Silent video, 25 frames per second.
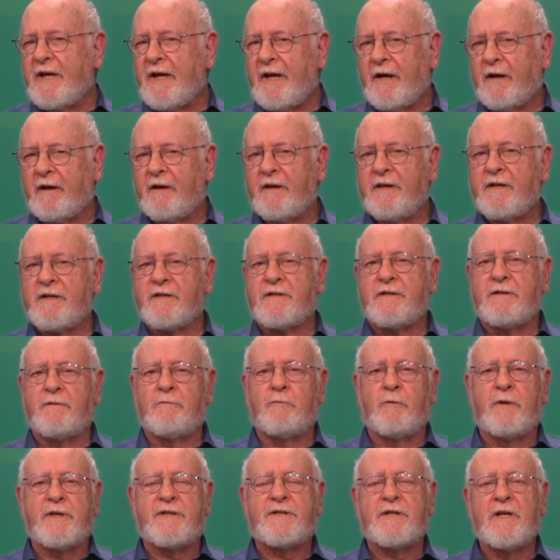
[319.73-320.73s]
areas
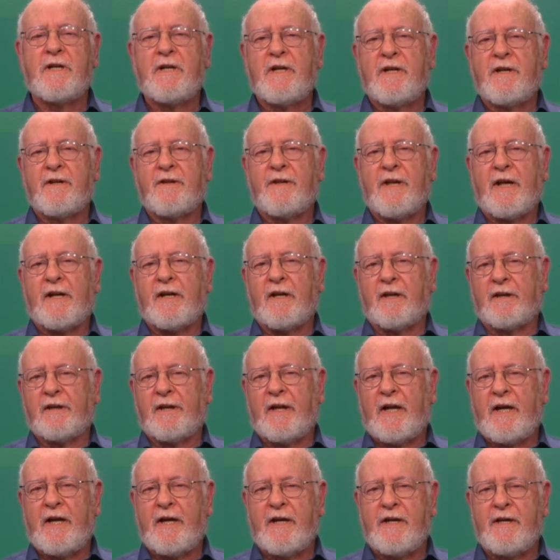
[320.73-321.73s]
in which that
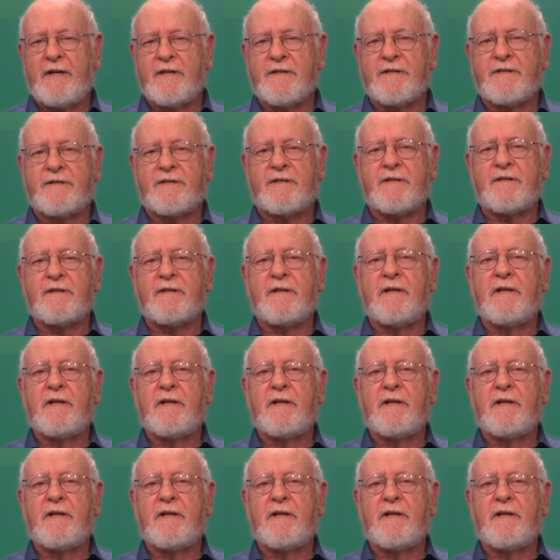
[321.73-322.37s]
alliance,